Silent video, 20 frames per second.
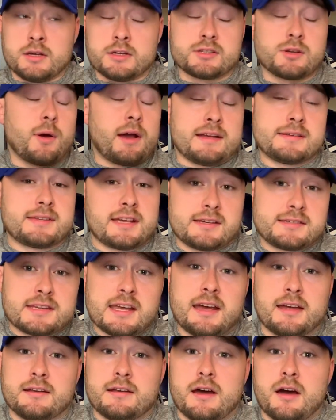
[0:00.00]
So as I
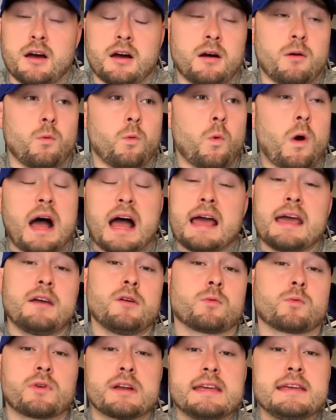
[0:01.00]
said, why
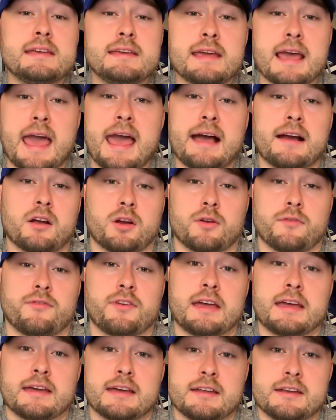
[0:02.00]

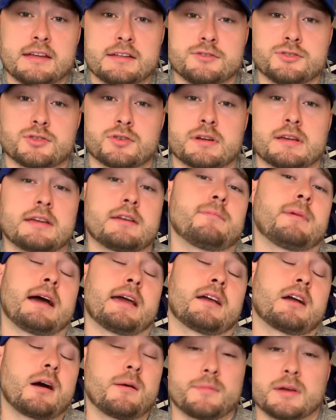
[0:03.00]
re-aggravate an injury
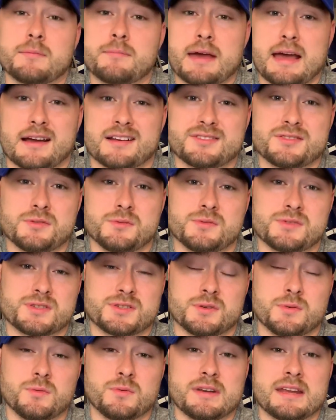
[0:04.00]
by coming back too
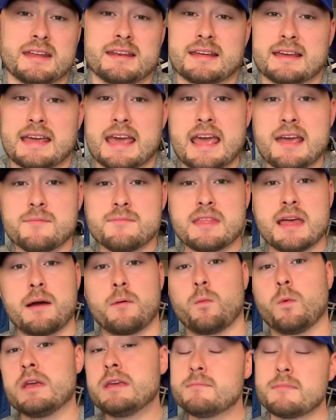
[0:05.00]
soon in a game
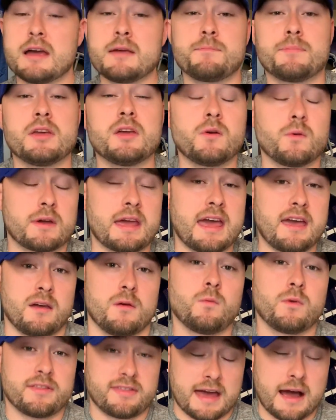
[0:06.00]
that we might be
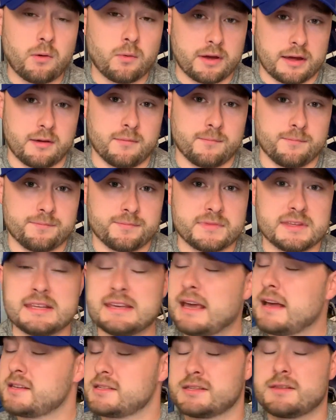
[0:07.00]
okay without him?
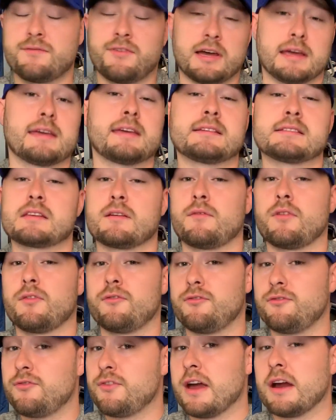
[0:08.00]
Yes, the Vikings have
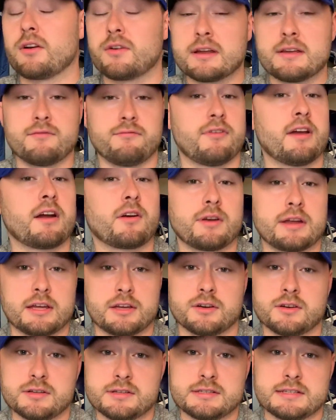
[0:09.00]
a very, very
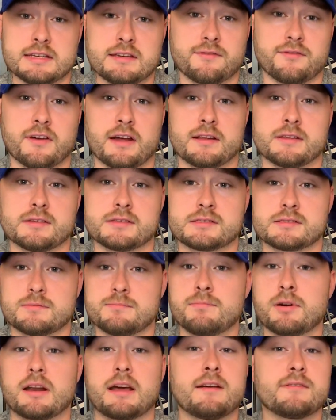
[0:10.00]
good defense.
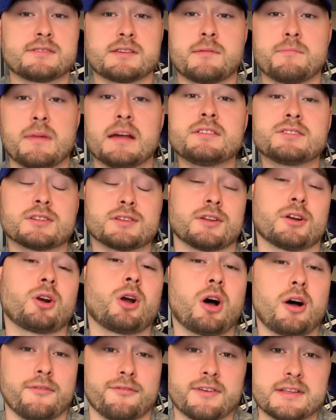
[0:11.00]
But as I mentioned, their
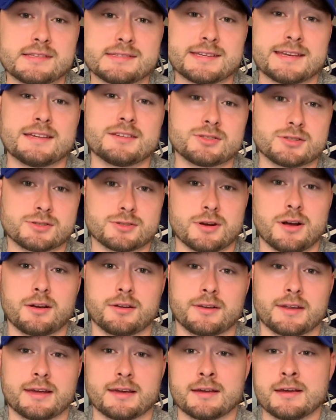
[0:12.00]
offense is
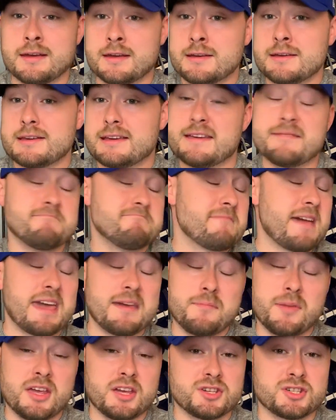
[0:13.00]
struggling. It may
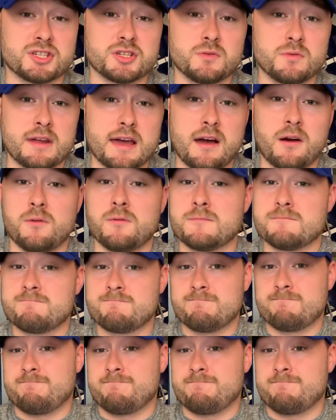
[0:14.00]
be a shootout.